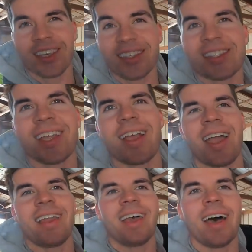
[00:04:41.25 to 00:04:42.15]
skid steer
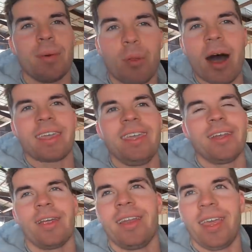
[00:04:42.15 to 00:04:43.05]
had a block
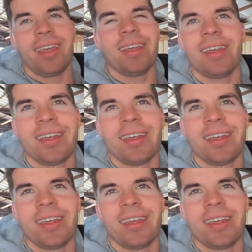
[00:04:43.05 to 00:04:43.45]
heater in it.